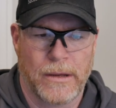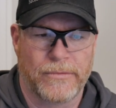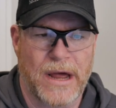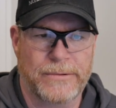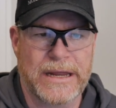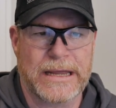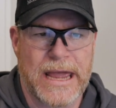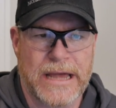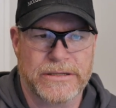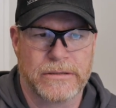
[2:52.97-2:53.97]

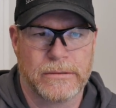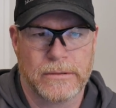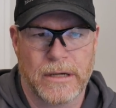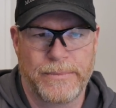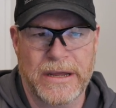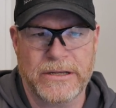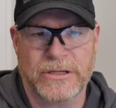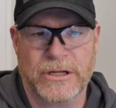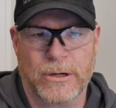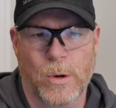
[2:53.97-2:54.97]
Rodriguez.
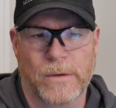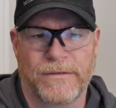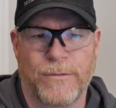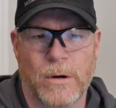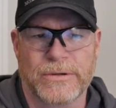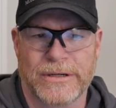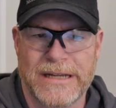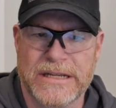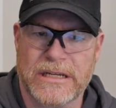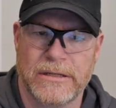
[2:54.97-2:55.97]
Opinions on the court reforms are
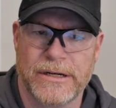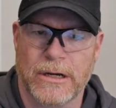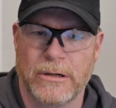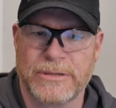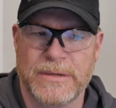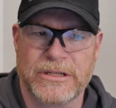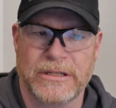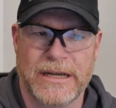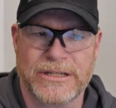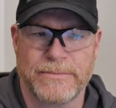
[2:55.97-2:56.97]
less clear. Goldsmith's
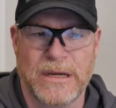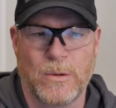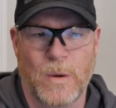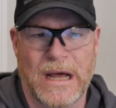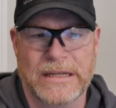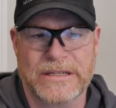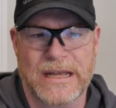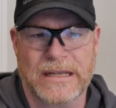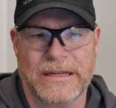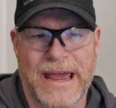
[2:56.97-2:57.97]
selection, meanwhile, is
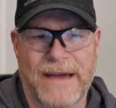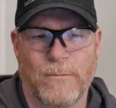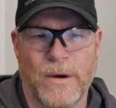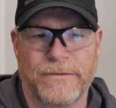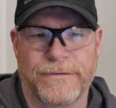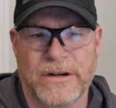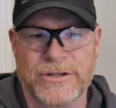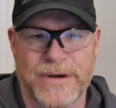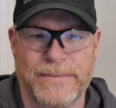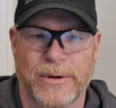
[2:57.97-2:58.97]
likely to have one
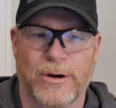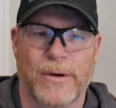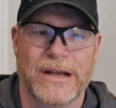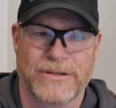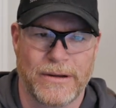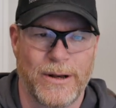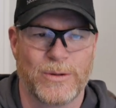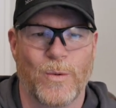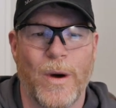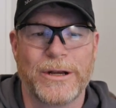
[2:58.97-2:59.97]
frustrate progressive.
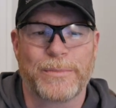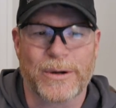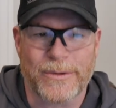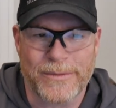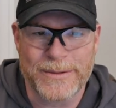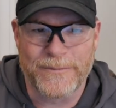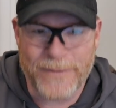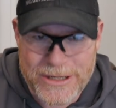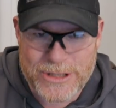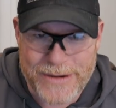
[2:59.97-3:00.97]

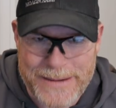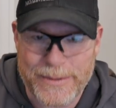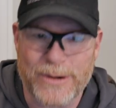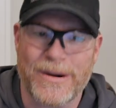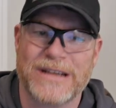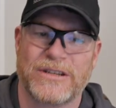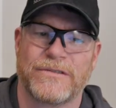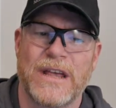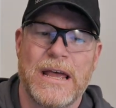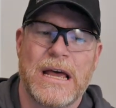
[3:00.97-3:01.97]
frustrate progressives.